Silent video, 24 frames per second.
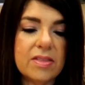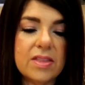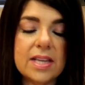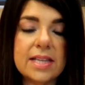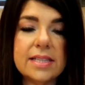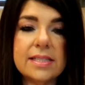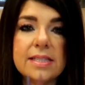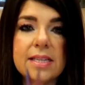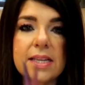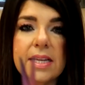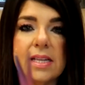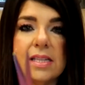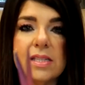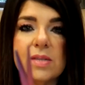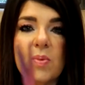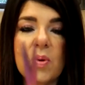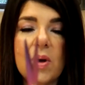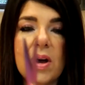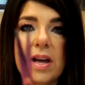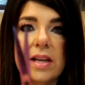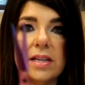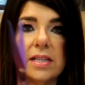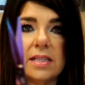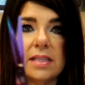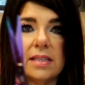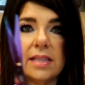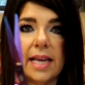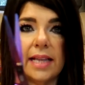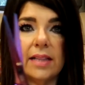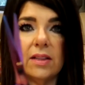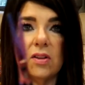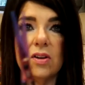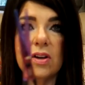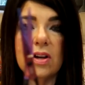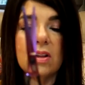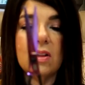this is what
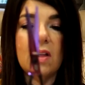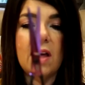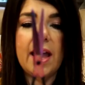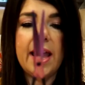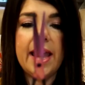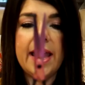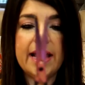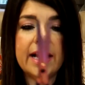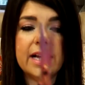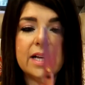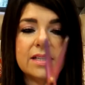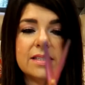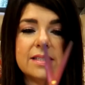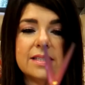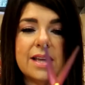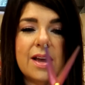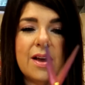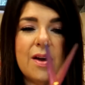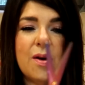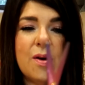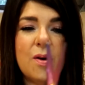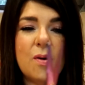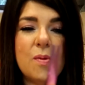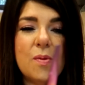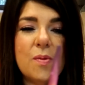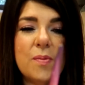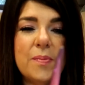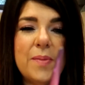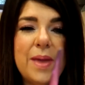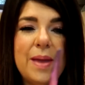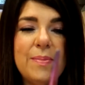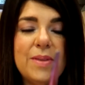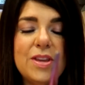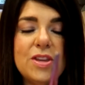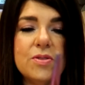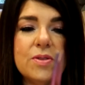they look like. So
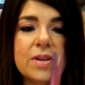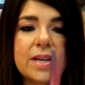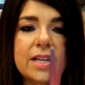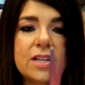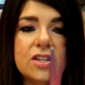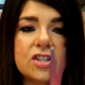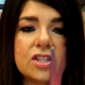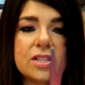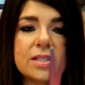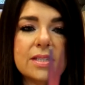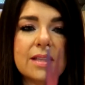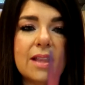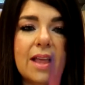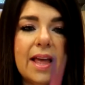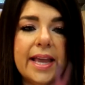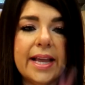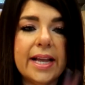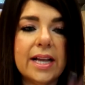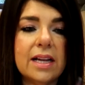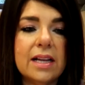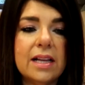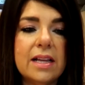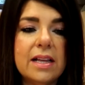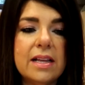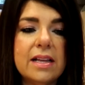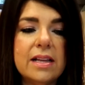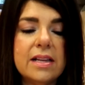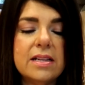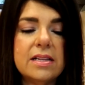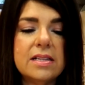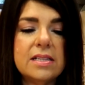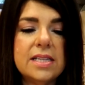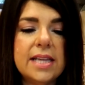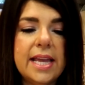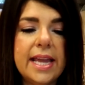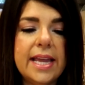maybe you can just like
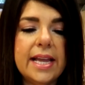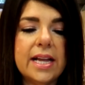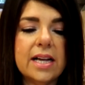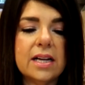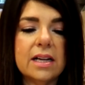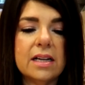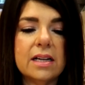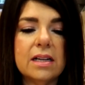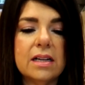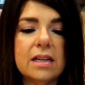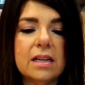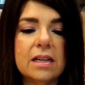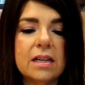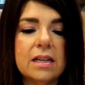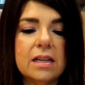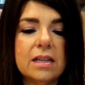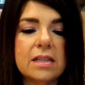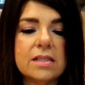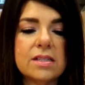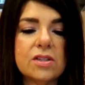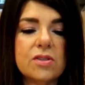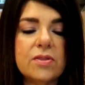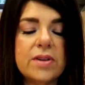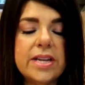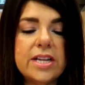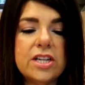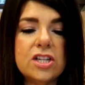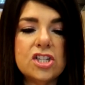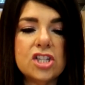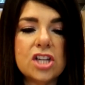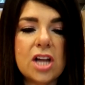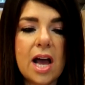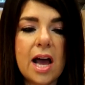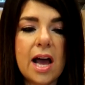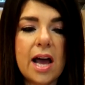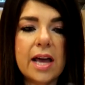take a
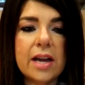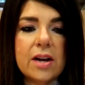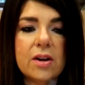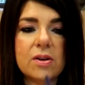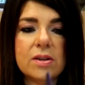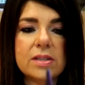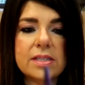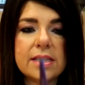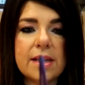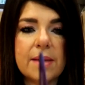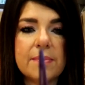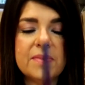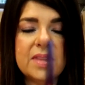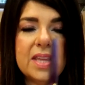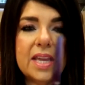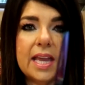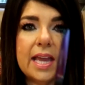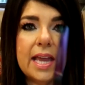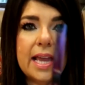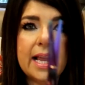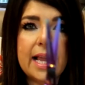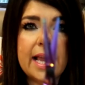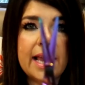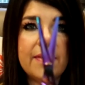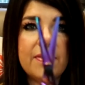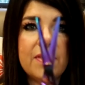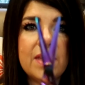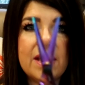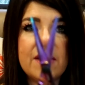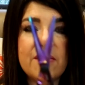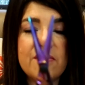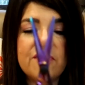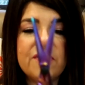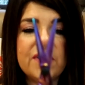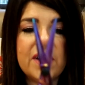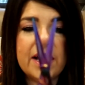screenshot or something and
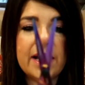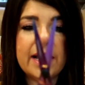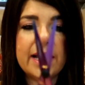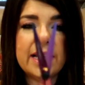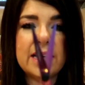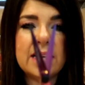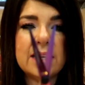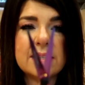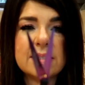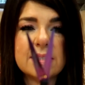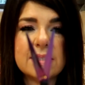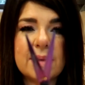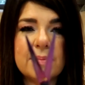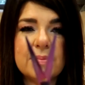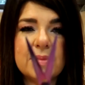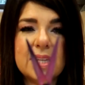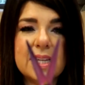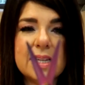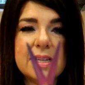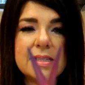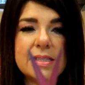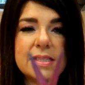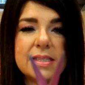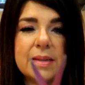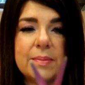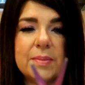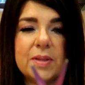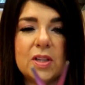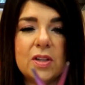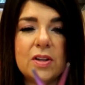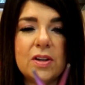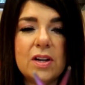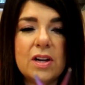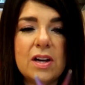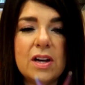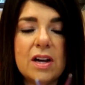then find something
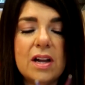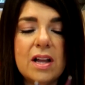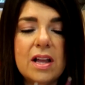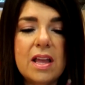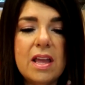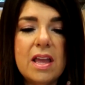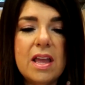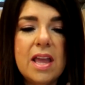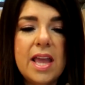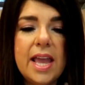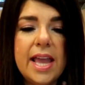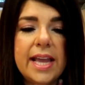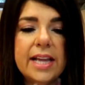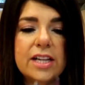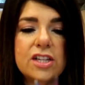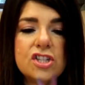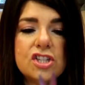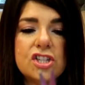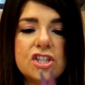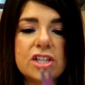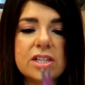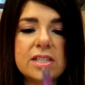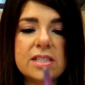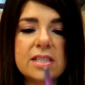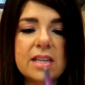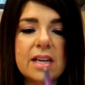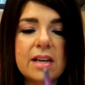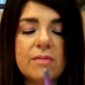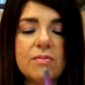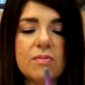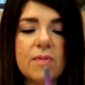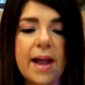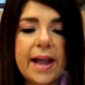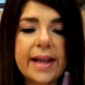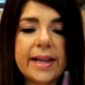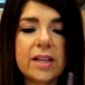similar. It's just a
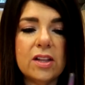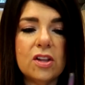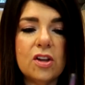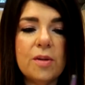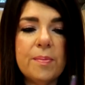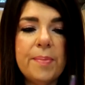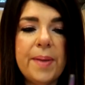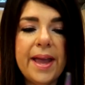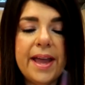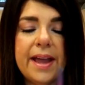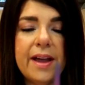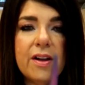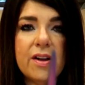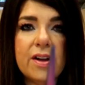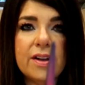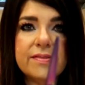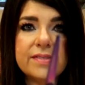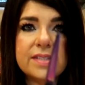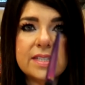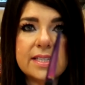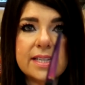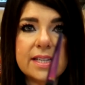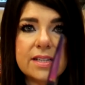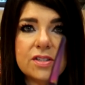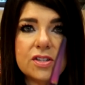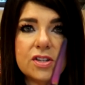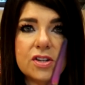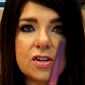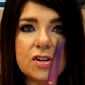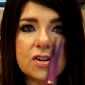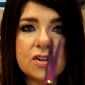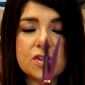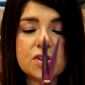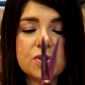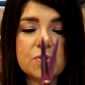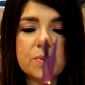regular pair of
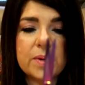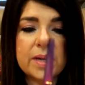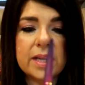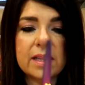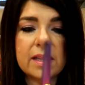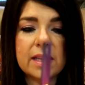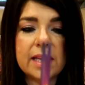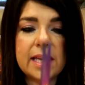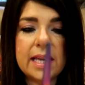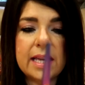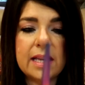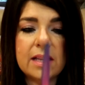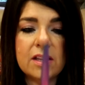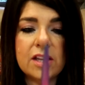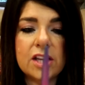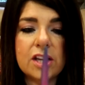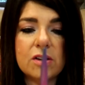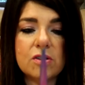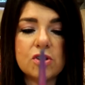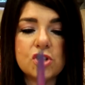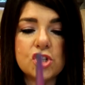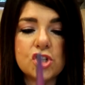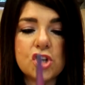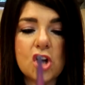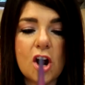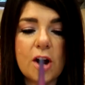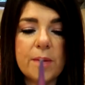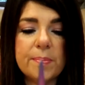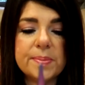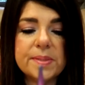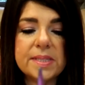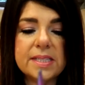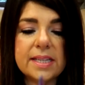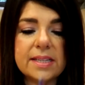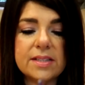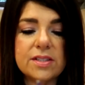scissors, really, you know,
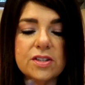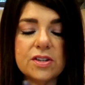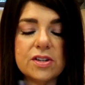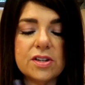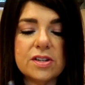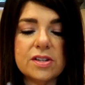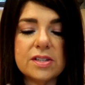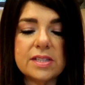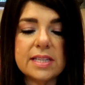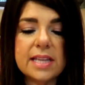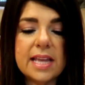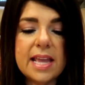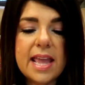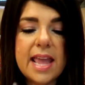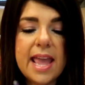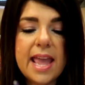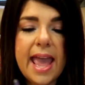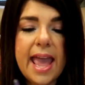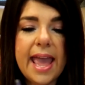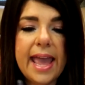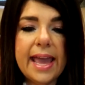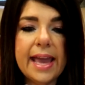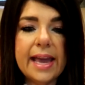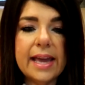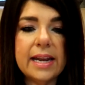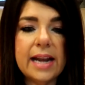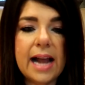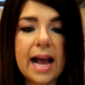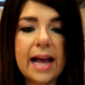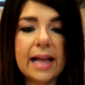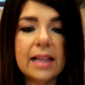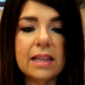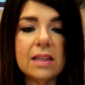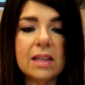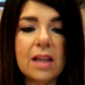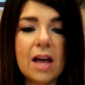sharp scissors. And
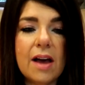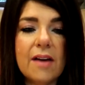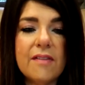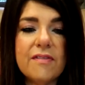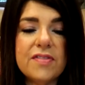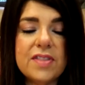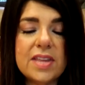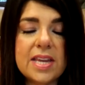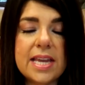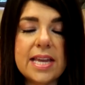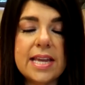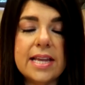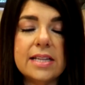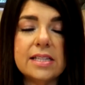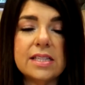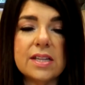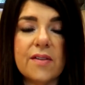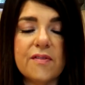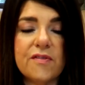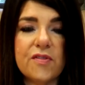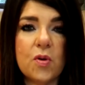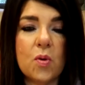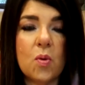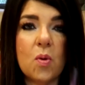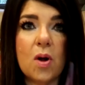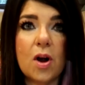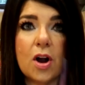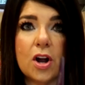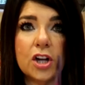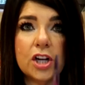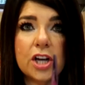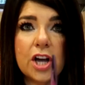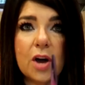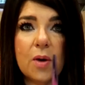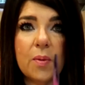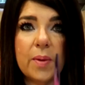I love these for
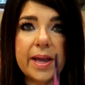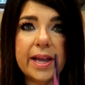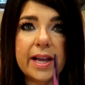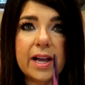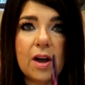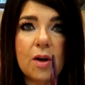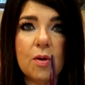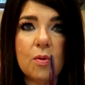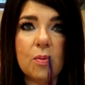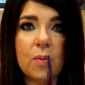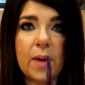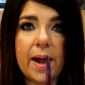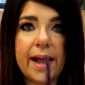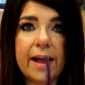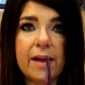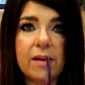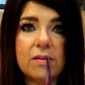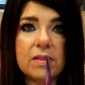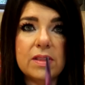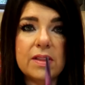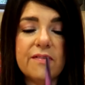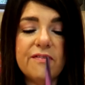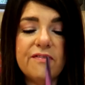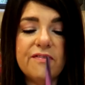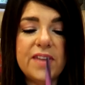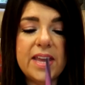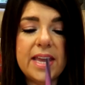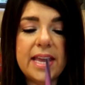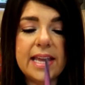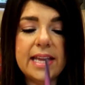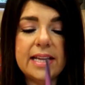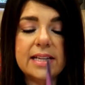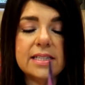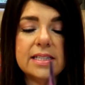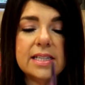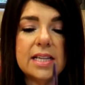going around the
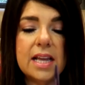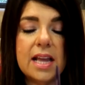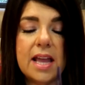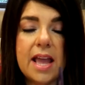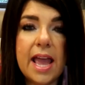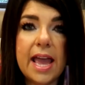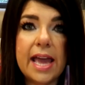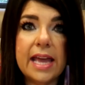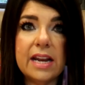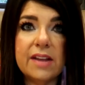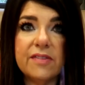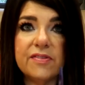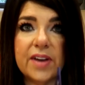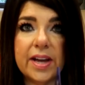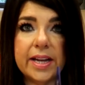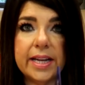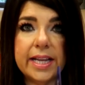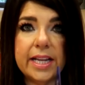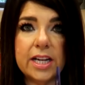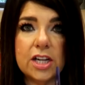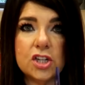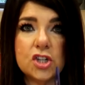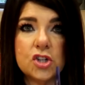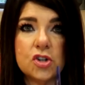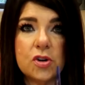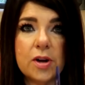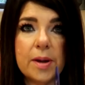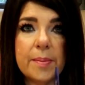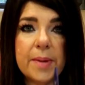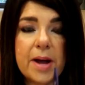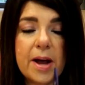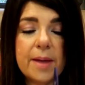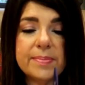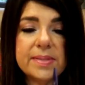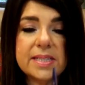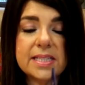feet. And if I need to
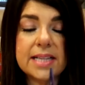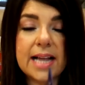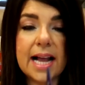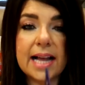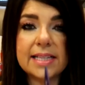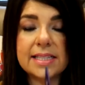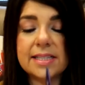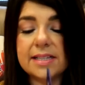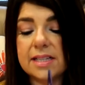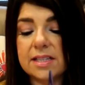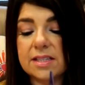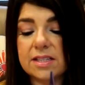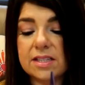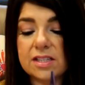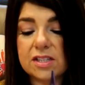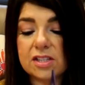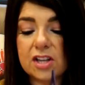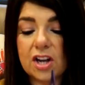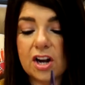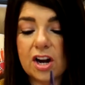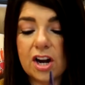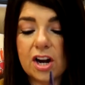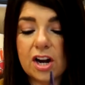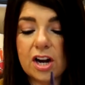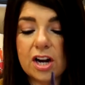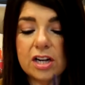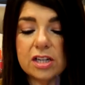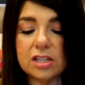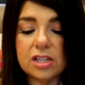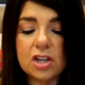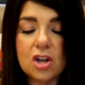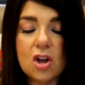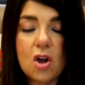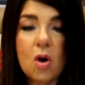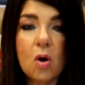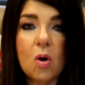trim up Stassi's
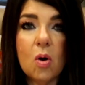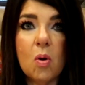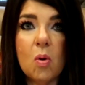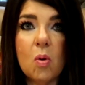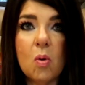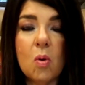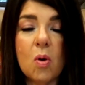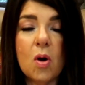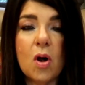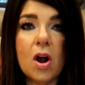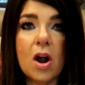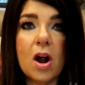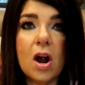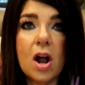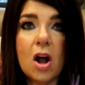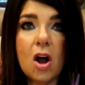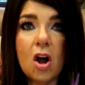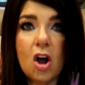skirt or